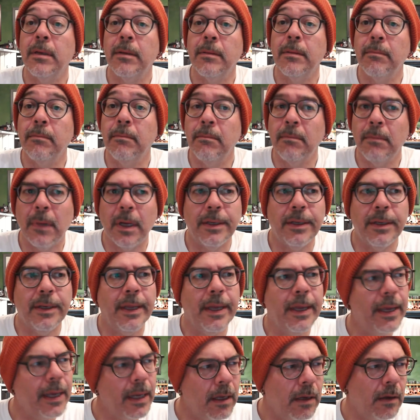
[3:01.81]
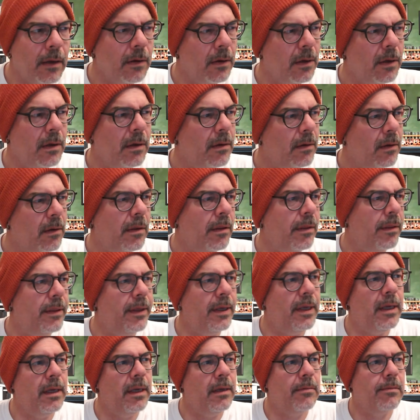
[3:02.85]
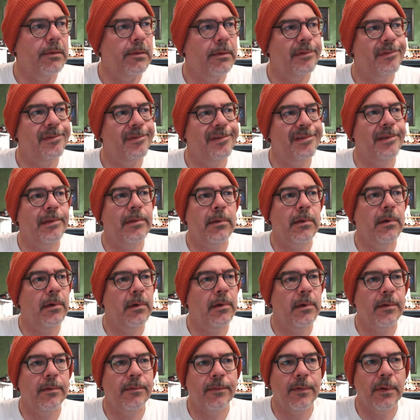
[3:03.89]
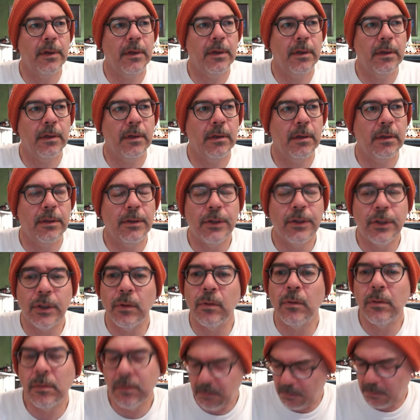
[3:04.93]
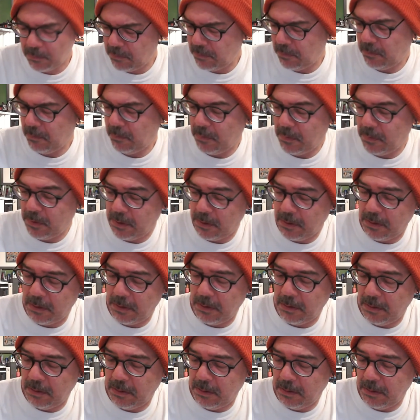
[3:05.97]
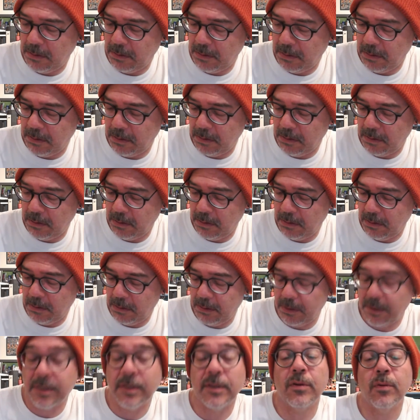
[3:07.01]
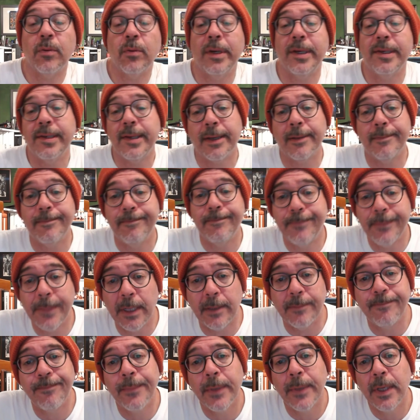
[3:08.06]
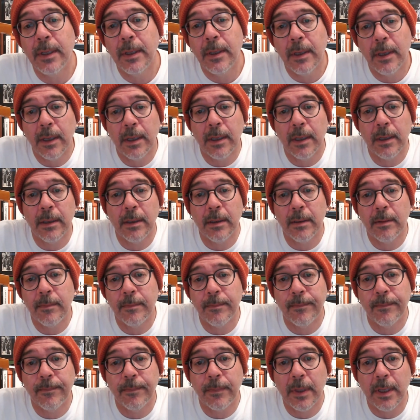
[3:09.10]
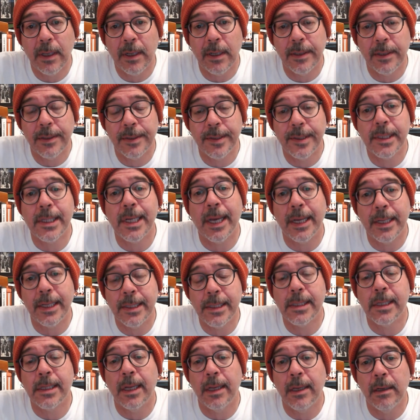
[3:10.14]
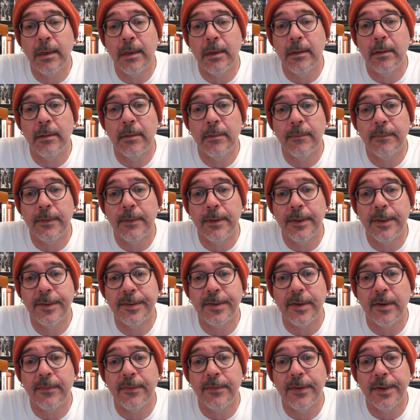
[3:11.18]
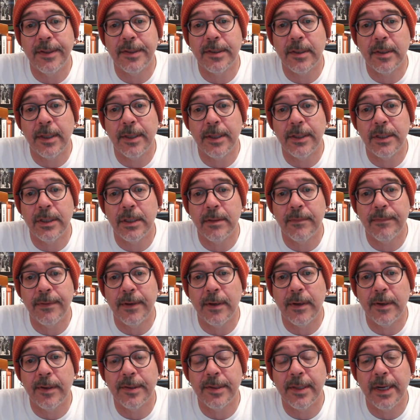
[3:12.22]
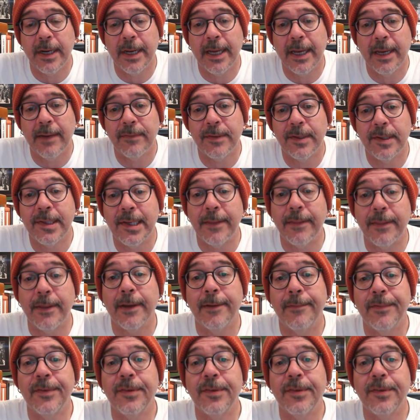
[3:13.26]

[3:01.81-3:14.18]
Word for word: Monday, the twentieth of uh, June. Uh, it's the twenty-second, yeah. Um, and it's a sad state of uh, self-isolation affairs that I have to say that.